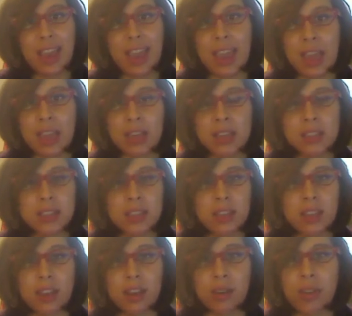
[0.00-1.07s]
And,
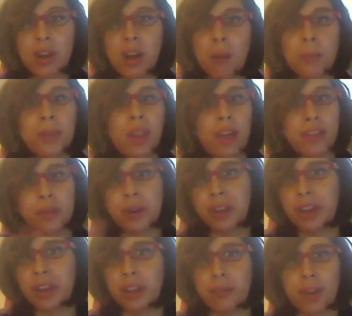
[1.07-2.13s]
you know, there are a
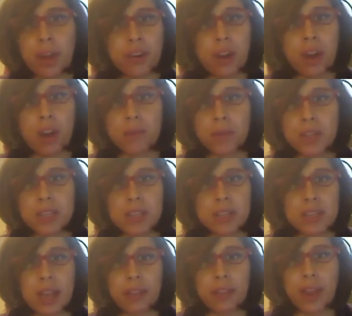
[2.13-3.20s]
plethora of other
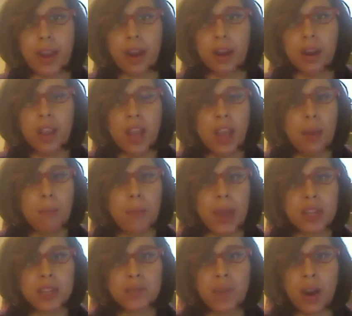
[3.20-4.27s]
conferences out there.
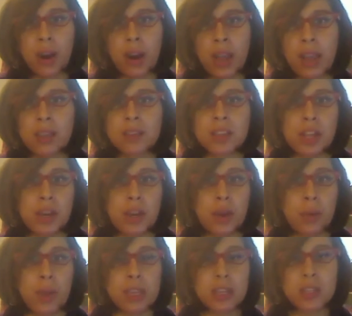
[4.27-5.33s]
But as far as, you
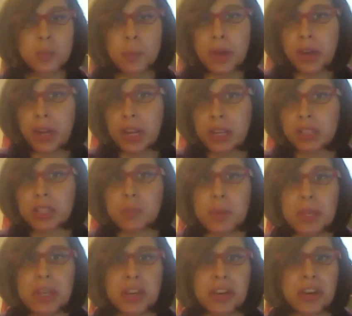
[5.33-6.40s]
know, experienced
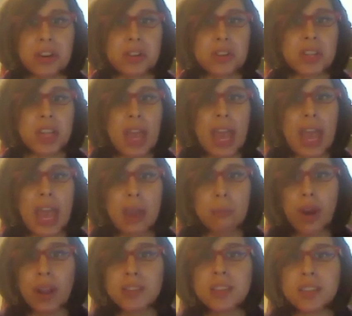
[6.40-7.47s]
speakers and
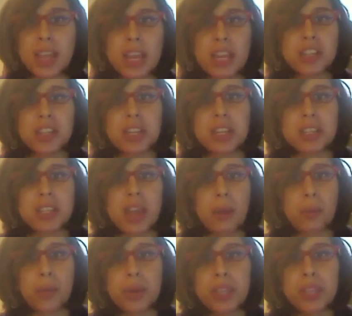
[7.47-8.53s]
presentations that
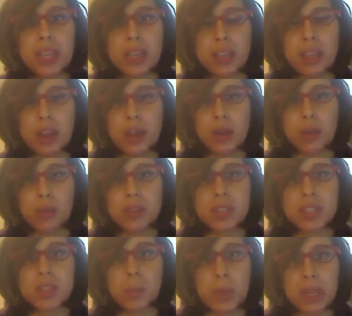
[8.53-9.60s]
really, you know,
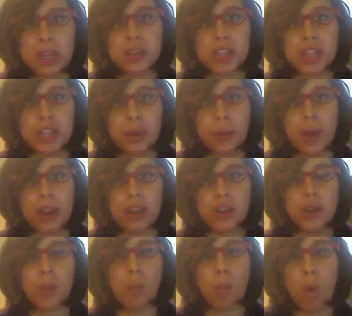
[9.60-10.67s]
speak to you and you
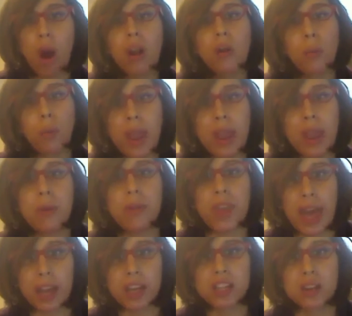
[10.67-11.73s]
can walk away with
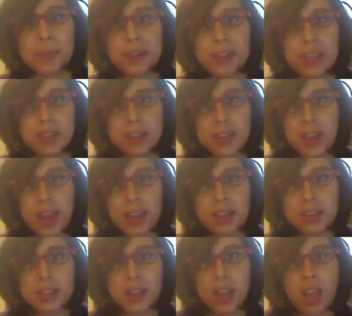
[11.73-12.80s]
actionable
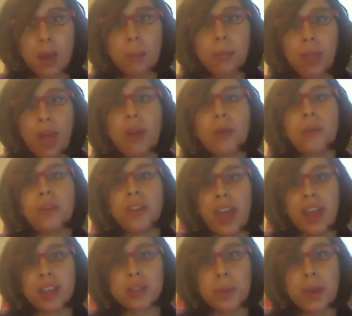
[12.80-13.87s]
insights, Blog World
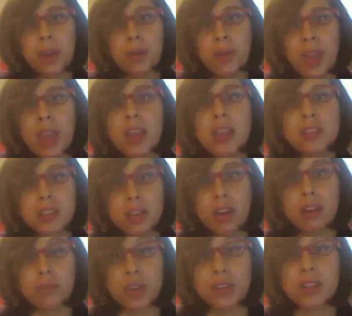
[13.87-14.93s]
Expo is the
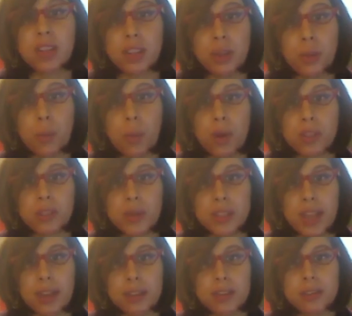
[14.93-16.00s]
conference that you want to
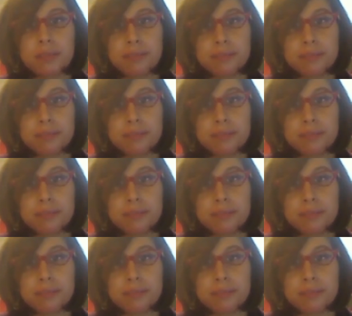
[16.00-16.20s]
attend.